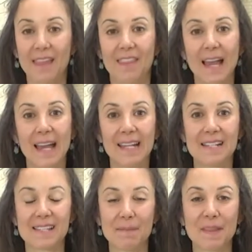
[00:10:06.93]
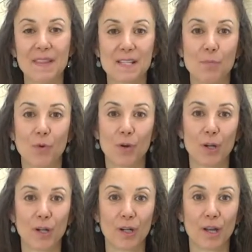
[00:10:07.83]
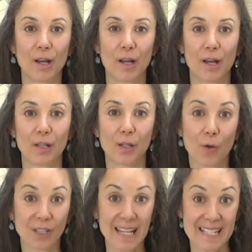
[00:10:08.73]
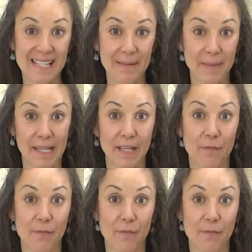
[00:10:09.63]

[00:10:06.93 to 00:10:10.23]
then something that's more low glycemic